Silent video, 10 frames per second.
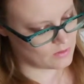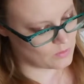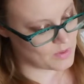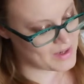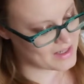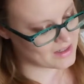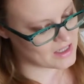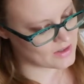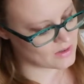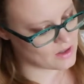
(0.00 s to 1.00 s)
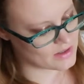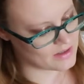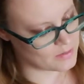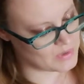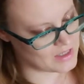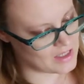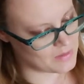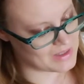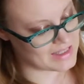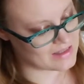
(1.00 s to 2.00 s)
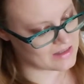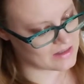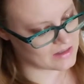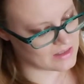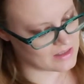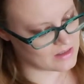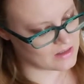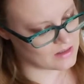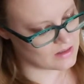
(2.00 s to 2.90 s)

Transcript: We met in kindergarten and instantly